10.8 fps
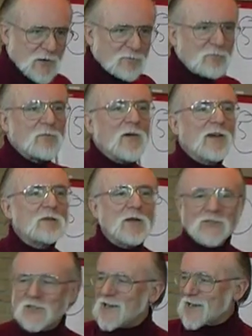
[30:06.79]
but very
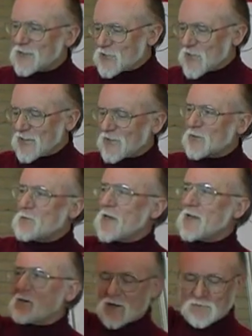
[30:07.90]
much connected. You're
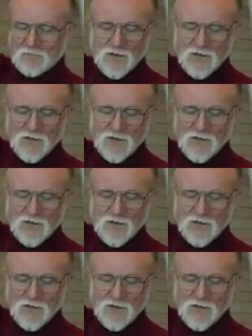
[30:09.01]
anticipating it.